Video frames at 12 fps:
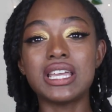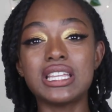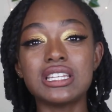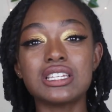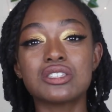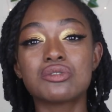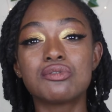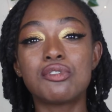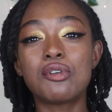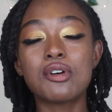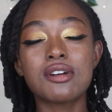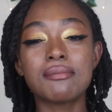In his
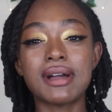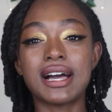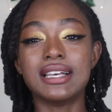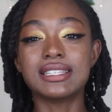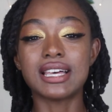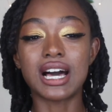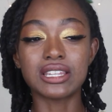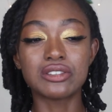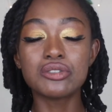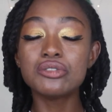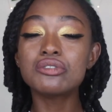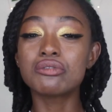form as
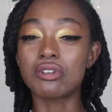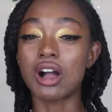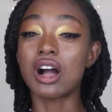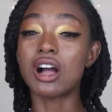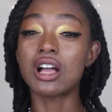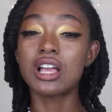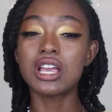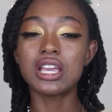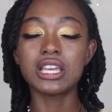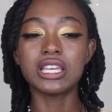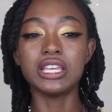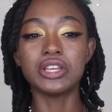Atun Ra,
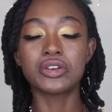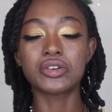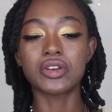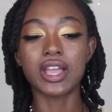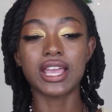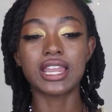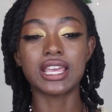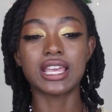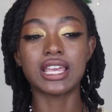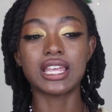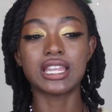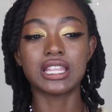he
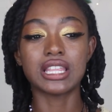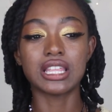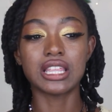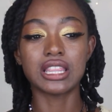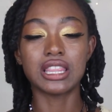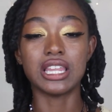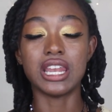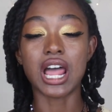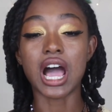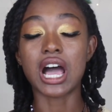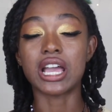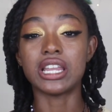created the
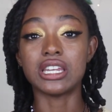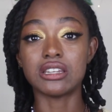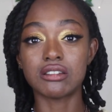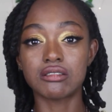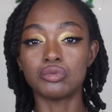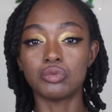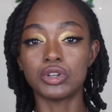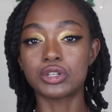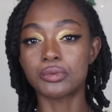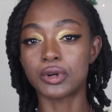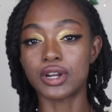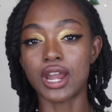Nine,
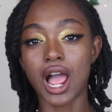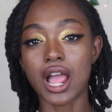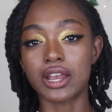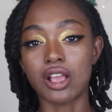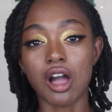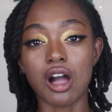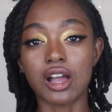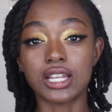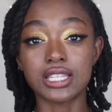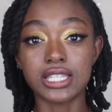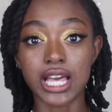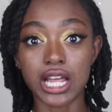which were nine
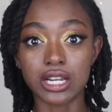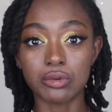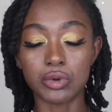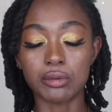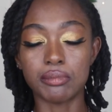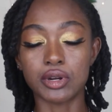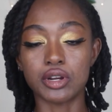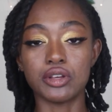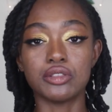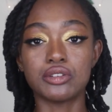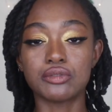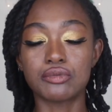gods that were
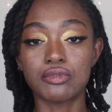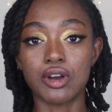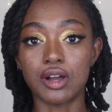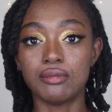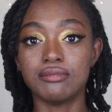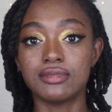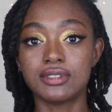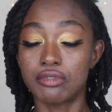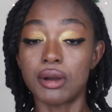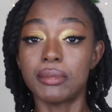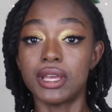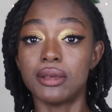birthed
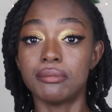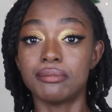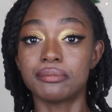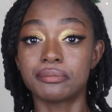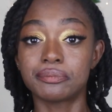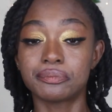from him.